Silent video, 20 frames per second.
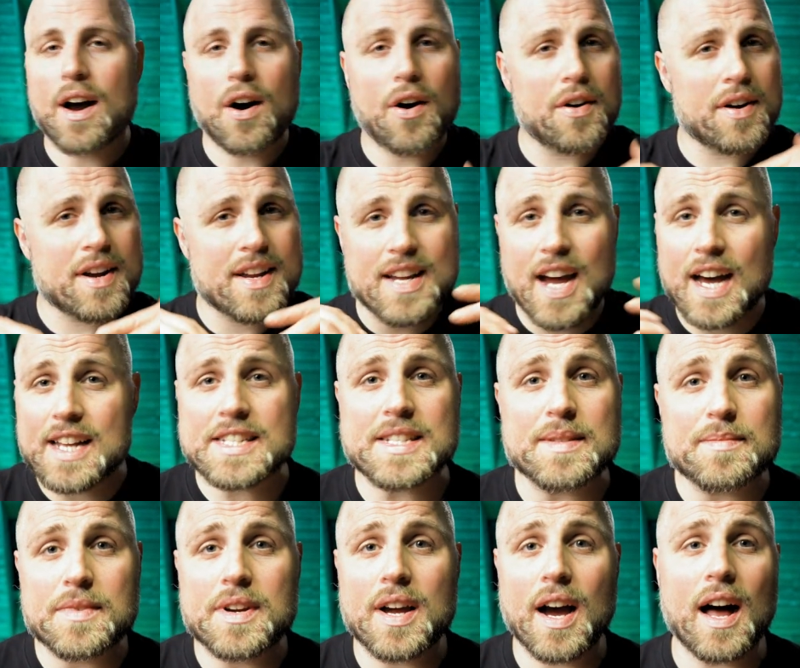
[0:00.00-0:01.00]
or
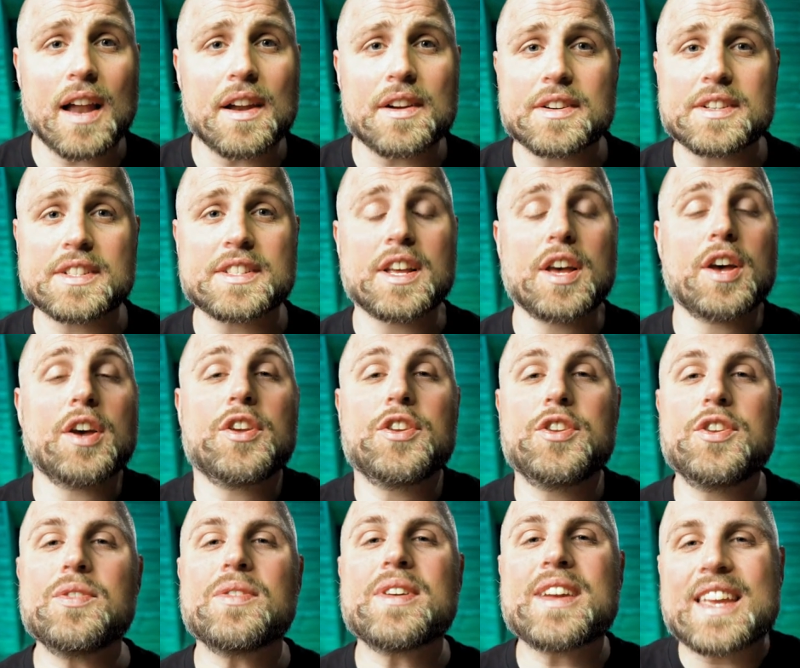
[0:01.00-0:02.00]
custom colors,
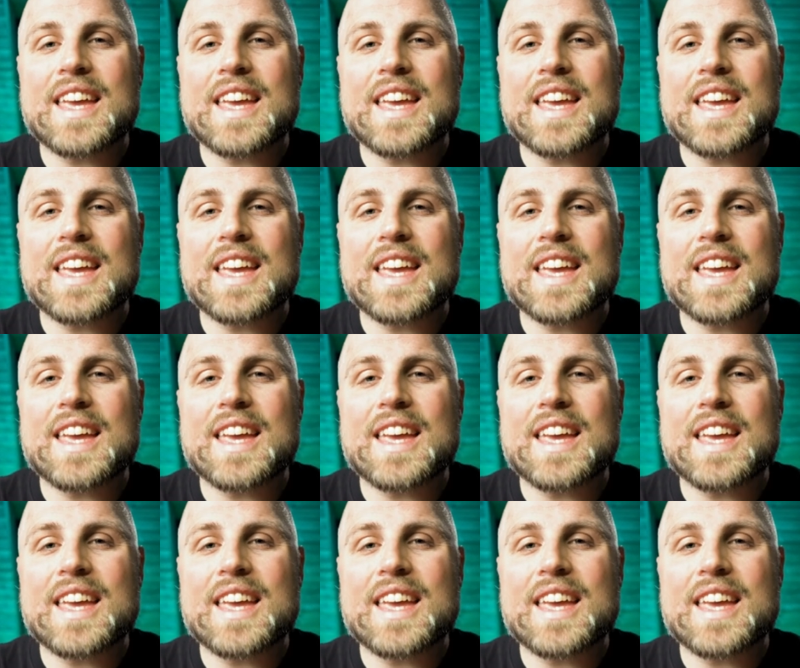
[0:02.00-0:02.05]
you